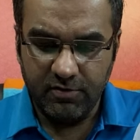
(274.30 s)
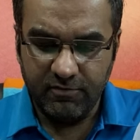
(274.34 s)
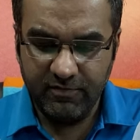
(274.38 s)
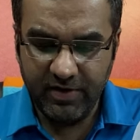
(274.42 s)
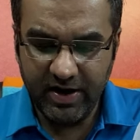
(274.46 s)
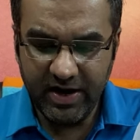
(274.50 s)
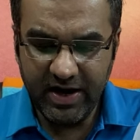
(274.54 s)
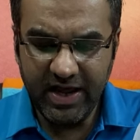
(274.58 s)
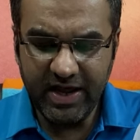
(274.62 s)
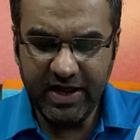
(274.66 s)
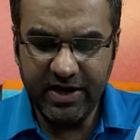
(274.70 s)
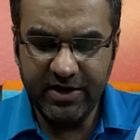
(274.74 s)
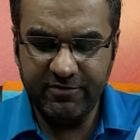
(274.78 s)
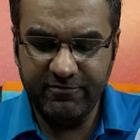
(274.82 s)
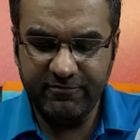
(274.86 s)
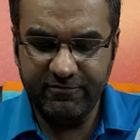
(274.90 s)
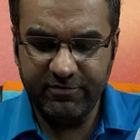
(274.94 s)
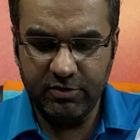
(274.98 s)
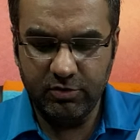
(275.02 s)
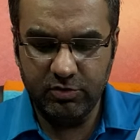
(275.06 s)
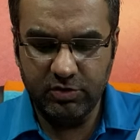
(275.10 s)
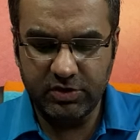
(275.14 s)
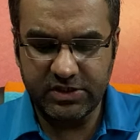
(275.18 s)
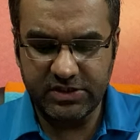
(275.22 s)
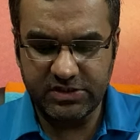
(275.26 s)
When I
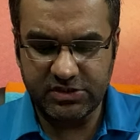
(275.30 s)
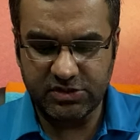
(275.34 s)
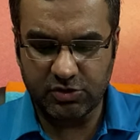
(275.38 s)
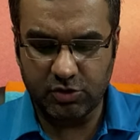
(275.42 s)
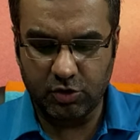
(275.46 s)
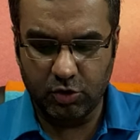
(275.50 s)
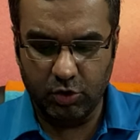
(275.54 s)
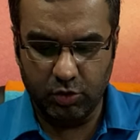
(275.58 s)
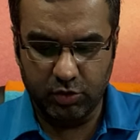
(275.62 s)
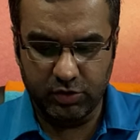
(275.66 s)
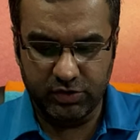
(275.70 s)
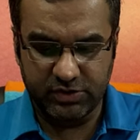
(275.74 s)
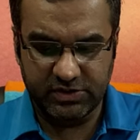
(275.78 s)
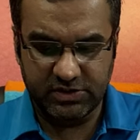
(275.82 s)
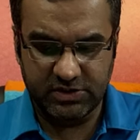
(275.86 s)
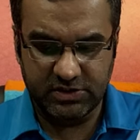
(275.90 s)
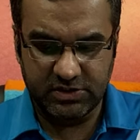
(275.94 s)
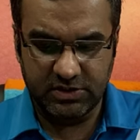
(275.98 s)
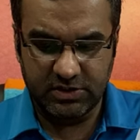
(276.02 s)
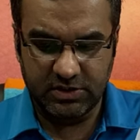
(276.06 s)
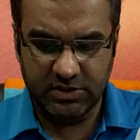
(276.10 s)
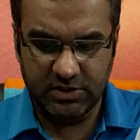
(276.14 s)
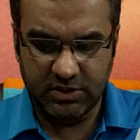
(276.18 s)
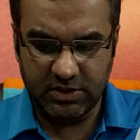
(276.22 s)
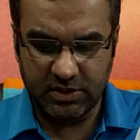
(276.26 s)
reviewed this
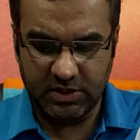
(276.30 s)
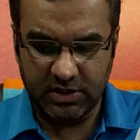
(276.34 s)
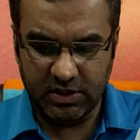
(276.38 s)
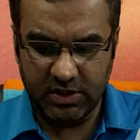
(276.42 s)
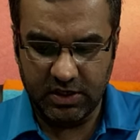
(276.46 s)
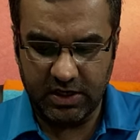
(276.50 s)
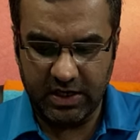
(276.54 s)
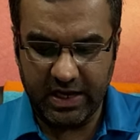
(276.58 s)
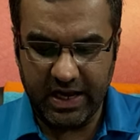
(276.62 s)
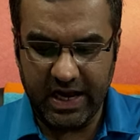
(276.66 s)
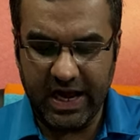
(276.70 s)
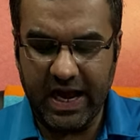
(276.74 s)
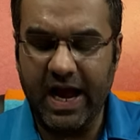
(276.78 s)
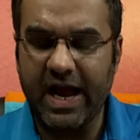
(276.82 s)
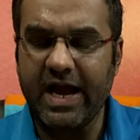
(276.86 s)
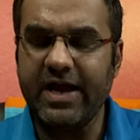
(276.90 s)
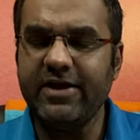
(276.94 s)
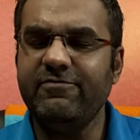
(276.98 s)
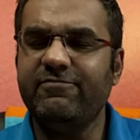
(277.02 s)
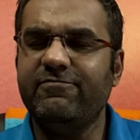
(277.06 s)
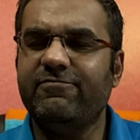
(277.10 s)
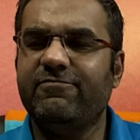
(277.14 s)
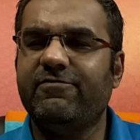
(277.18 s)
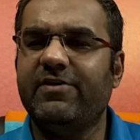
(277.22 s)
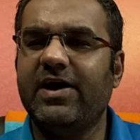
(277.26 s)
course,
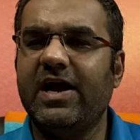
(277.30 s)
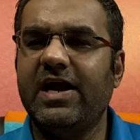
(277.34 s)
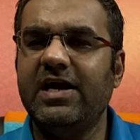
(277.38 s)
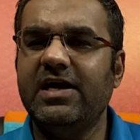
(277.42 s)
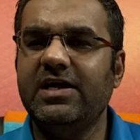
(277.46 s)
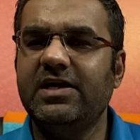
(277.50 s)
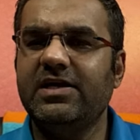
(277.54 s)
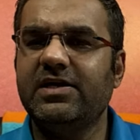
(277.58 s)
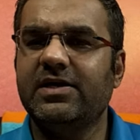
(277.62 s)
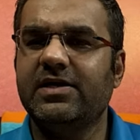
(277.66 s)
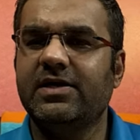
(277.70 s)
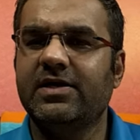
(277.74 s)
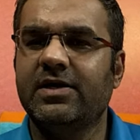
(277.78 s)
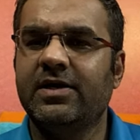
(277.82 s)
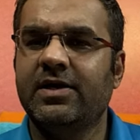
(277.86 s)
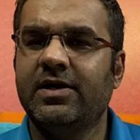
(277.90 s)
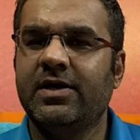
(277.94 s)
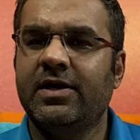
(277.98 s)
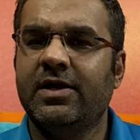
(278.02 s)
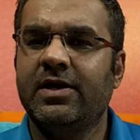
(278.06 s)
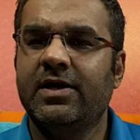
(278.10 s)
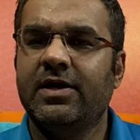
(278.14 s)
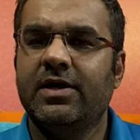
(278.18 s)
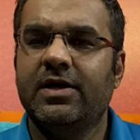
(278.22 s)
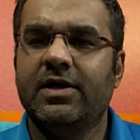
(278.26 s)
I felt
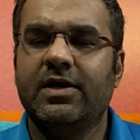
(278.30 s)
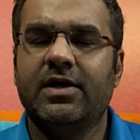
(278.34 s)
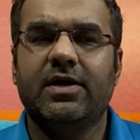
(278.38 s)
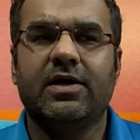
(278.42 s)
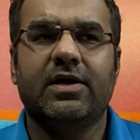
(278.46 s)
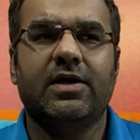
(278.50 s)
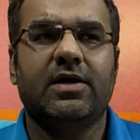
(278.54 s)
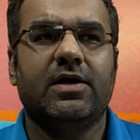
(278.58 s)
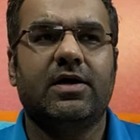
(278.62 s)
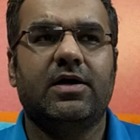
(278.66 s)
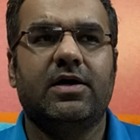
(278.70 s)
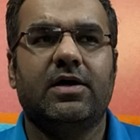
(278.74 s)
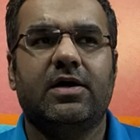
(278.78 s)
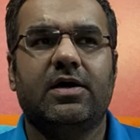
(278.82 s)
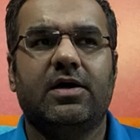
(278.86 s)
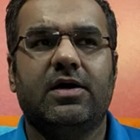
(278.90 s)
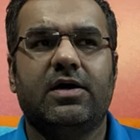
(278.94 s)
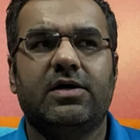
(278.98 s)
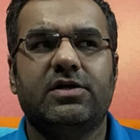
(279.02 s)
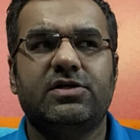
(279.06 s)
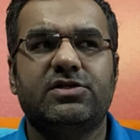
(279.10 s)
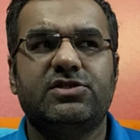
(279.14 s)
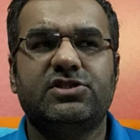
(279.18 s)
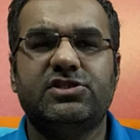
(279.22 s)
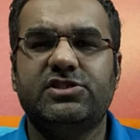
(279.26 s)

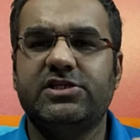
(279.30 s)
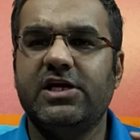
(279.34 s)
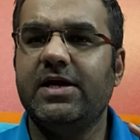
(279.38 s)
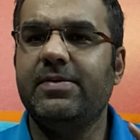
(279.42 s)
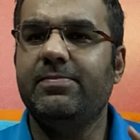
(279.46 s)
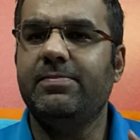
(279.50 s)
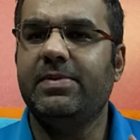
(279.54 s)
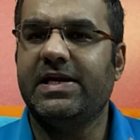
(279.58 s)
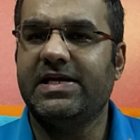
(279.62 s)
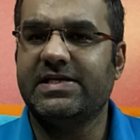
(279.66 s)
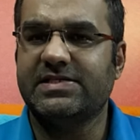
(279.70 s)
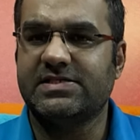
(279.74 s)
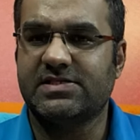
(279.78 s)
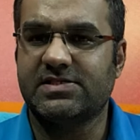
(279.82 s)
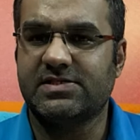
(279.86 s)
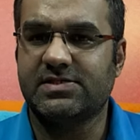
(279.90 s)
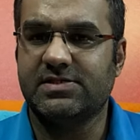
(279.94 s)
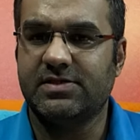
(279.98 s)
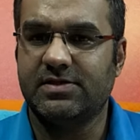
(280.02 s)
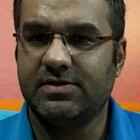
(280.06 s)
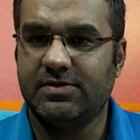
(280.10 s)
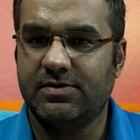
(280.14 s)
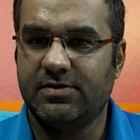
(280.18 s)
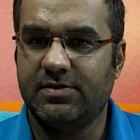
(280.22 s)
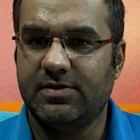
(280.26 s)

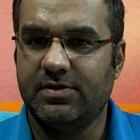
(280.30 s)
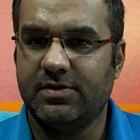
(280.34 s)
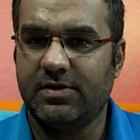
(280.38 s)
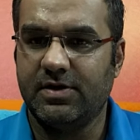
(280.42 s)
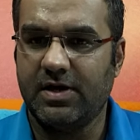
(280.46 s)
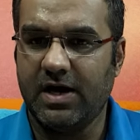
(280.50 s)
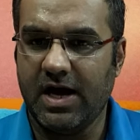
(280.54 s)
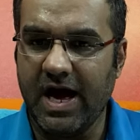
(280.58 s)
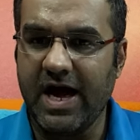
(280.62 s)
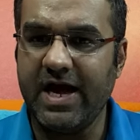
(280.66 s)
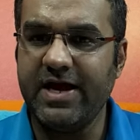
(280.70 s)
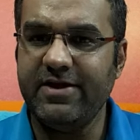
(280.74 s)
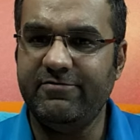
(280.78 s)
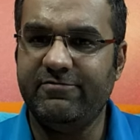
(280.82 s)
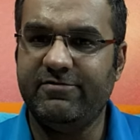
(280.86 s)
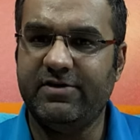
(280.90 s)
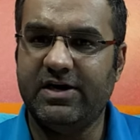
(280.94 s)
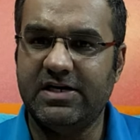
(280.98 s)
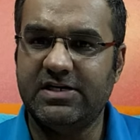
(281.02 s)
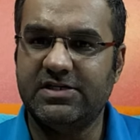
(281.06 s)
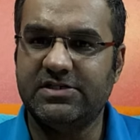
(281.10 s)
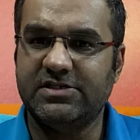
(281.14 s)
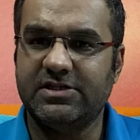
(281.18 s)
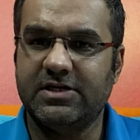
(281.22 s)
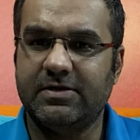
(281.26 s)
shameless. I
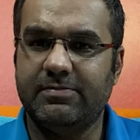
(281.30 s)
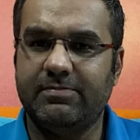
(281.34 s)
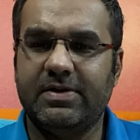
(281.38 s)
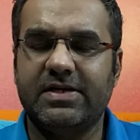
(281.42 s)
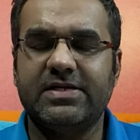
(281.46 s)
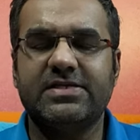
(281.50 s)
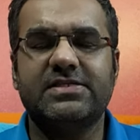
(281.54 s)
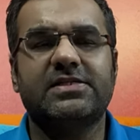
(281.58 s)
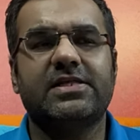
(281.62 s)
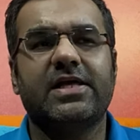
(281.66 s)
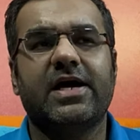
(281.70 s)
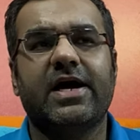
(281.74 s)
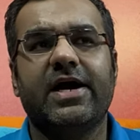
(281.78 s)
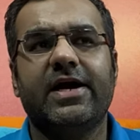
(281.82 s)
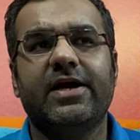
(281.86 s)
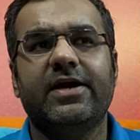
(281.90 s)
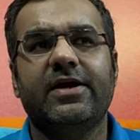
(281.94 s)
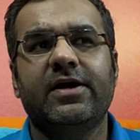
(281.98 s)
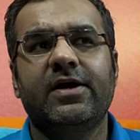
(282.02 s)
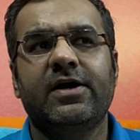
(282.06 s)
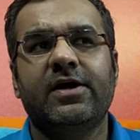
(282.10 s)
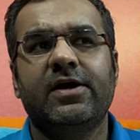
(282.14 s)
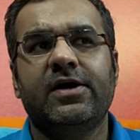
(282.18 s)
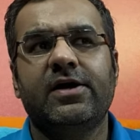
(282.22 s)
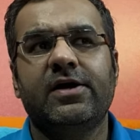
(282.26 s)
felt shameless
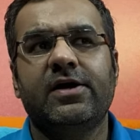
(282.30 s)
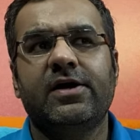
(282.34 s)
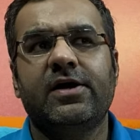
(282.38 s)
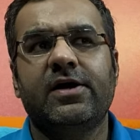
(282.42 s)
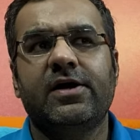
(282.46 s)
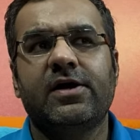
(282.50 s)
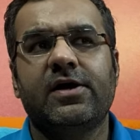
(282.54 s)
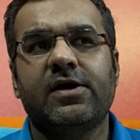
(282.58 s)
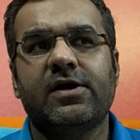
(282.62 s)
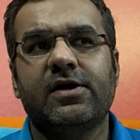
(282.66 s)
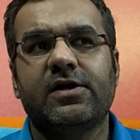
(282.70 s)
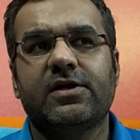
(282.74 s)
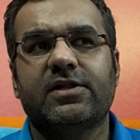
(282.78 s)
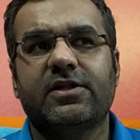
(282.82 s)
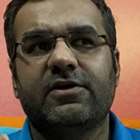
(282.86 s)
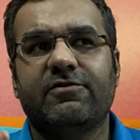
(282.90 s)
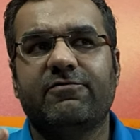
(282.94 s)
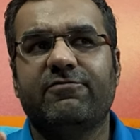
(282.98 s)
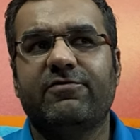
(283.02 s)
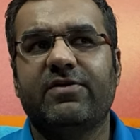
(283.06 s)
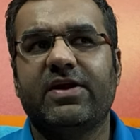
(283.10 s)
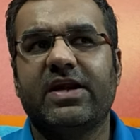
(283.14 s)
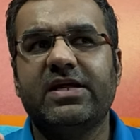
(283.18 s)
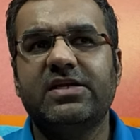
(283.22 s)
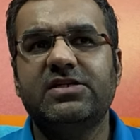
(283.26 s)
that the
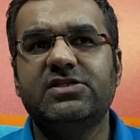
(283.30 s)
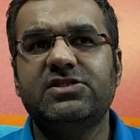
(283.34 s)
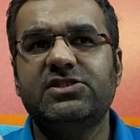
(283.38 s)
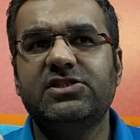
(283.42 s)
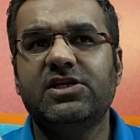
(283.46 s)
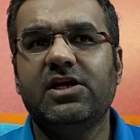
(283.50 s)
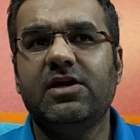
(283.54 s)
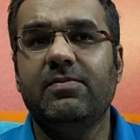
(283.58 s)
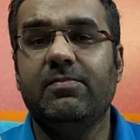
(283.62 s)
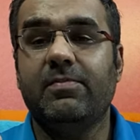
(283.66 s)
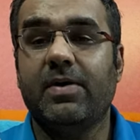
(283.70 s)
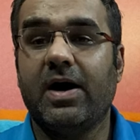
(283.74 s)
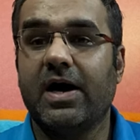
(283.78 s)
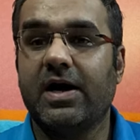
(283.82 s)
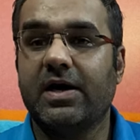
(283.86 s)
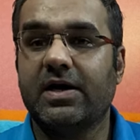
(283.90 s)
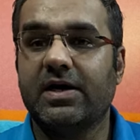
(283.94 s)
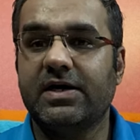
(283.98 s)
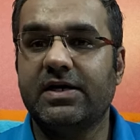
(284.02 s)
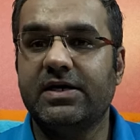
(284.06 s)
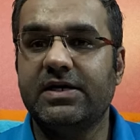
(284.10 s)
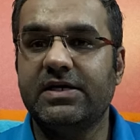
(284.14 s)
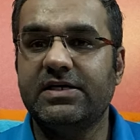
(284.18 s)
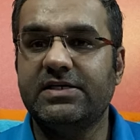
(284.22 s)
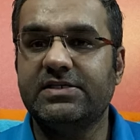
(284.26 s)
financial
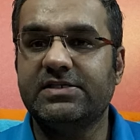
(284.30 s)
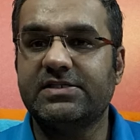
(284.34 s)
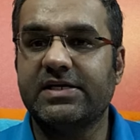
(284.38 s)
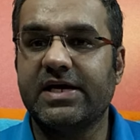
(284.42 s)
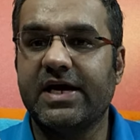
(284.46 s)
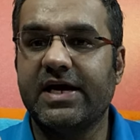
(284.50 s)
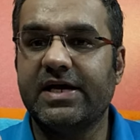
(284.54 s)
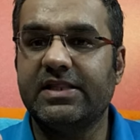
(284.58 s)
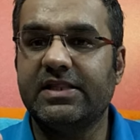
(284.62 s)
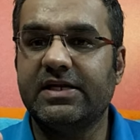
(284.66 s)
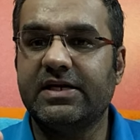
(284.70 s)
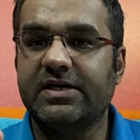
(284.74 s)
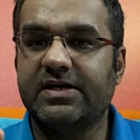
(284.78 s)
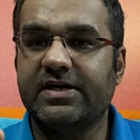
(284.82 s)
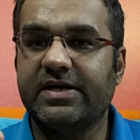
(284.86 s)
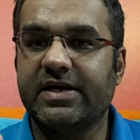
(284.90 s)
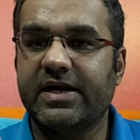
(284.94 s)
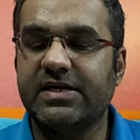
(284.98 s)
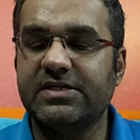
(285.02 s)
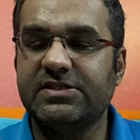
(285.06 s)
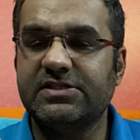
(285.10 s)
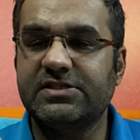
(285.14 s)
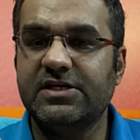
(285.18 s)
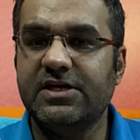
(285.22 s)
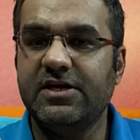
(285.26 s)
markets and the
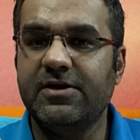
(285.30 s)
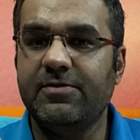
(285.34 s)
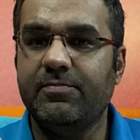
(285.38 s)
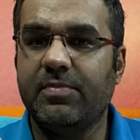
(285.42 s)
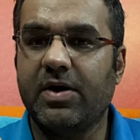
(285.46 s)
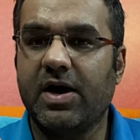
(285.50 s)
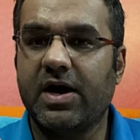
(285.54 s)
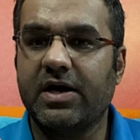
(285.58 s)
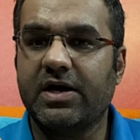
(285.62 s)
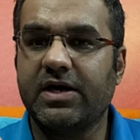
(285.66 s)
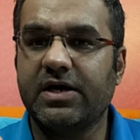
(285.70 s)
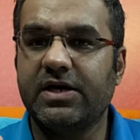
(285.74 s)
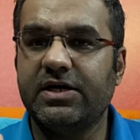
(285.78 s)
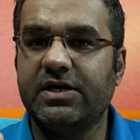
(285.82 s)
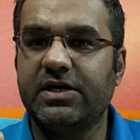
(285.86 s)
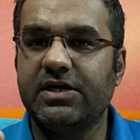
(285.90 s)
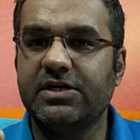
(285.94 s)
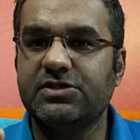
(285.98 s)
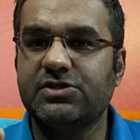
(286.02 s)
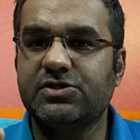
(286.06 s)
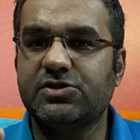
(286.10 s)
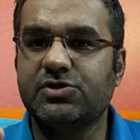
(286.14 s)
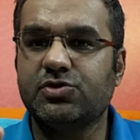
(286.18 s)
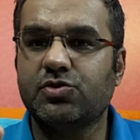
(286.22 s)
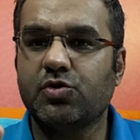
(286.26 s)
treasury market
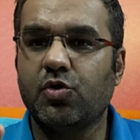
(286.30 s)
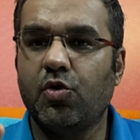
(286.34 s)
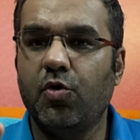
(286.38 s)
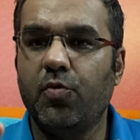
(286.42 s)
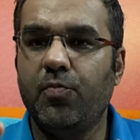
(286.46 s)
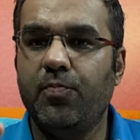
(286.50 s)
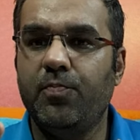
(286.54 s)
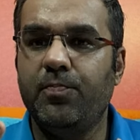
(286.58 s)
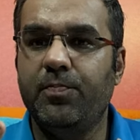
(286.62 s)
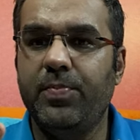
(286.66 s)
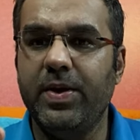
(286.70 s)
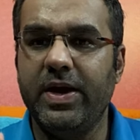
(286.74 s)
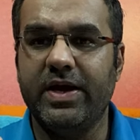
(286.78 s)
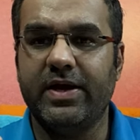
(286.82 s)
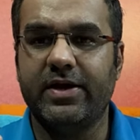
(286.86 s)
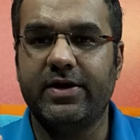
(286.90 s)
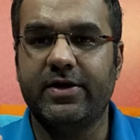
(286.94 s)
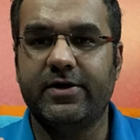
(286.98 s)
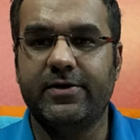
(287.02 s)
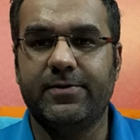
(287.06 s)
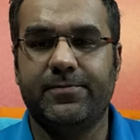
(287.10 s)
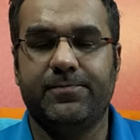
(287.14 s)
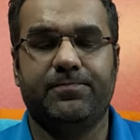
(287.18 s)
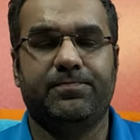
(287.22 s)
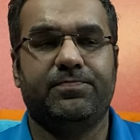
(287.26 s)
is so big,